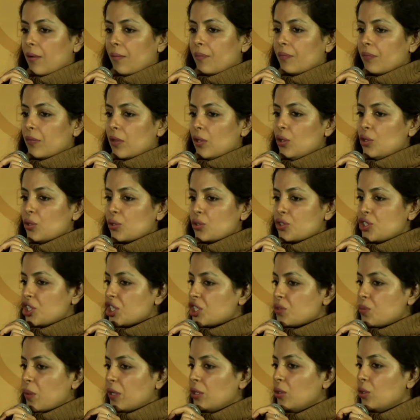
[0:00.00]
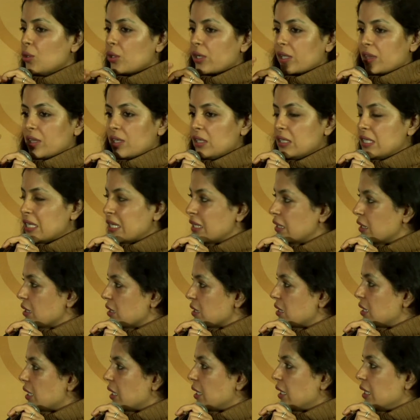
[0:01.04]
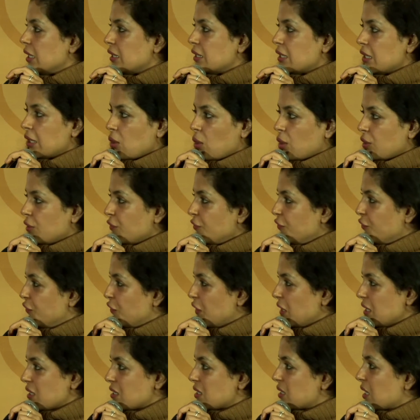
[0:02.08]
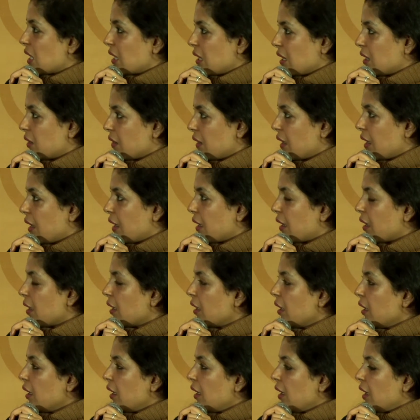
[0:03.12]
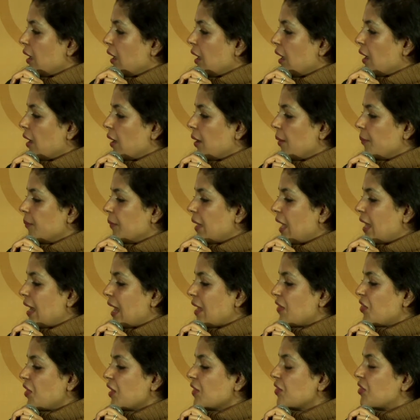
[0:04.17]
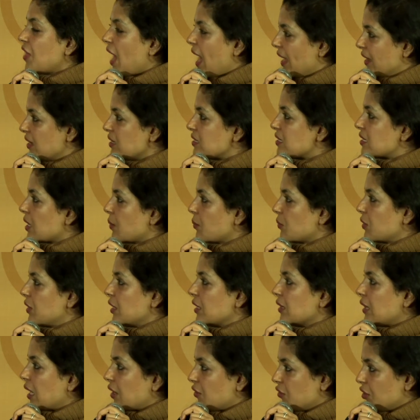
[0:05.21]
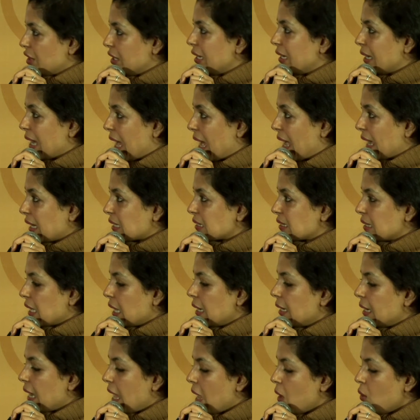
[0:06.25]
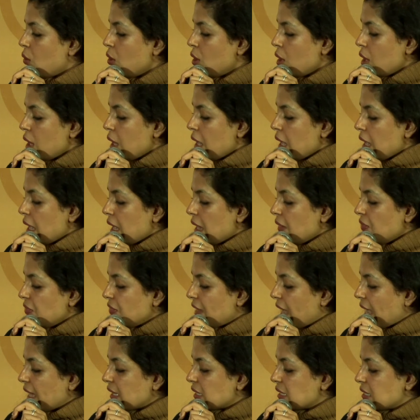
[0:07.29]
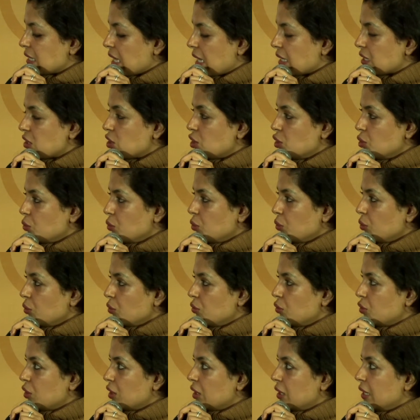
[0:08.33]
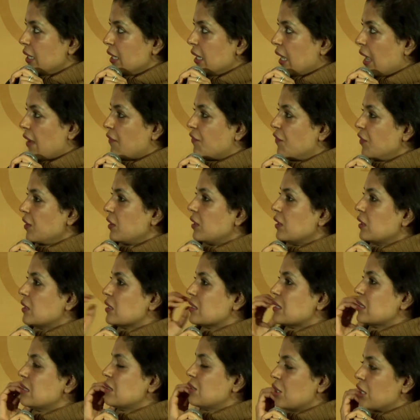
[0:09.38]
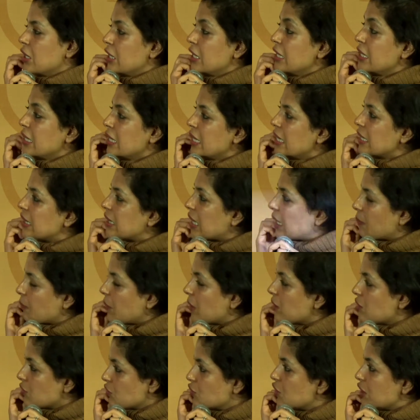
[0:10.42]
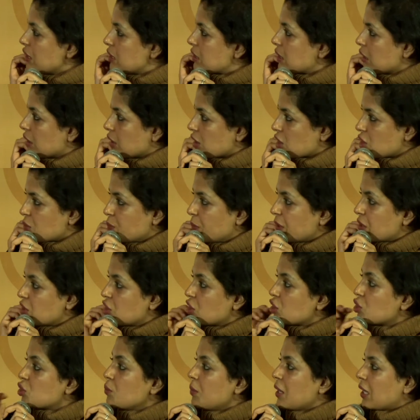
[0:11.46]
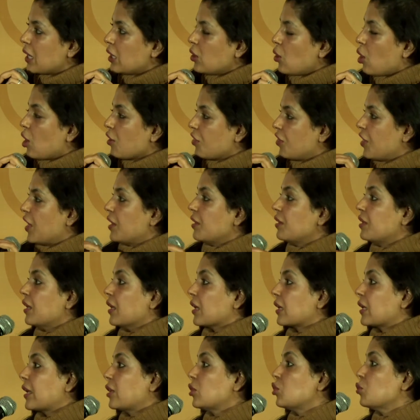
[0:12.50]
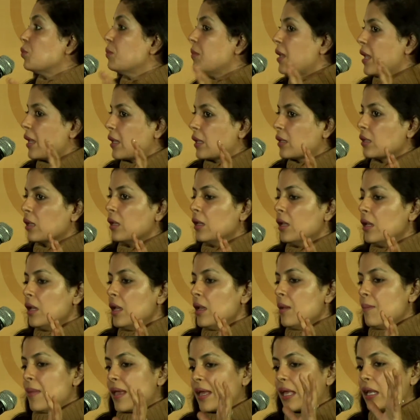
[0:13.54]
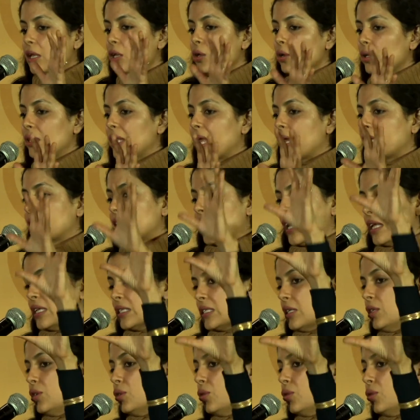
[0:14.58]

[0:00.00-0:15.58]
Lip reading: You know, just when you look at the dinners they're eating or the feasts that are there. And I think that is something that really lacks. And now, in that sense, you don't really, everything doesn't really need that much research. But just to make it authentic, like to make it look like there's a New